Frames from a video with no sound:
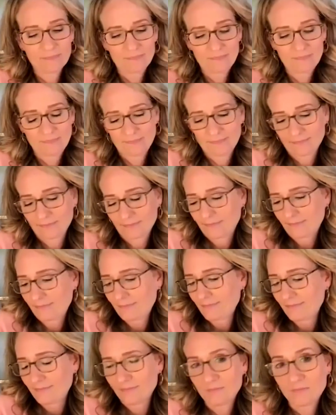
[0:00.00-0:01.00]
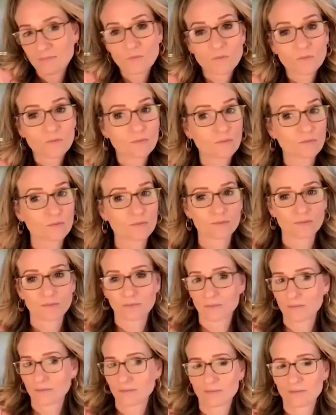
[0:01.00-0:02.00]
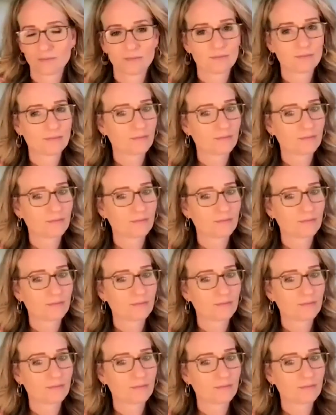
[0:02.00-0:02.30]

And they're not willing to put the diet piece in.